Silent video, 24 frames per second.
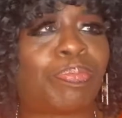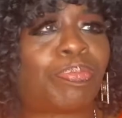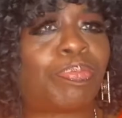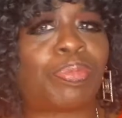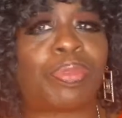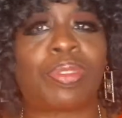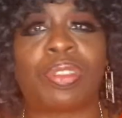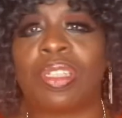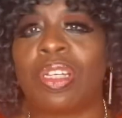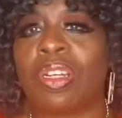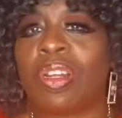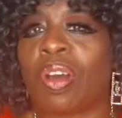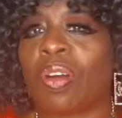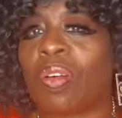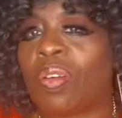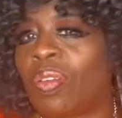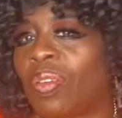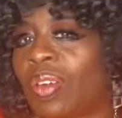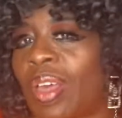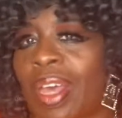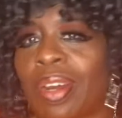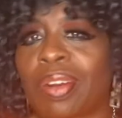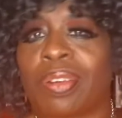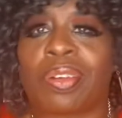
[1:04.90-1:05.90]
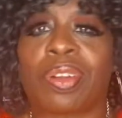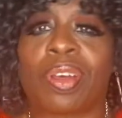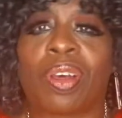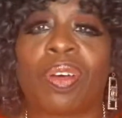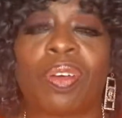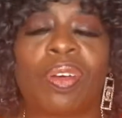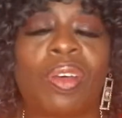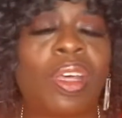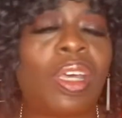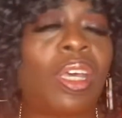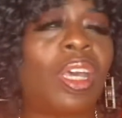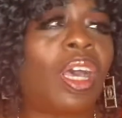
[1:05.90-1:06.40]
I don't
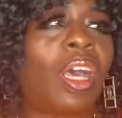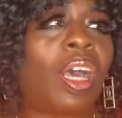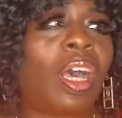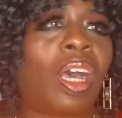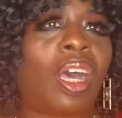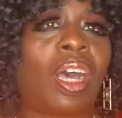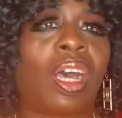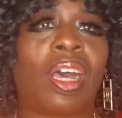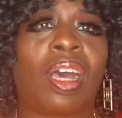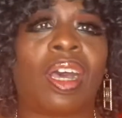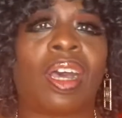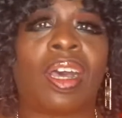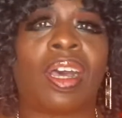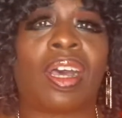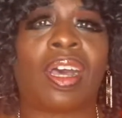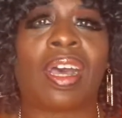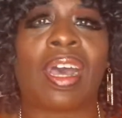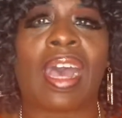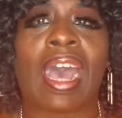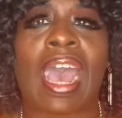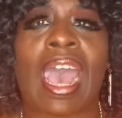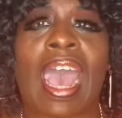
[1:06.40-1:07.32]
know. I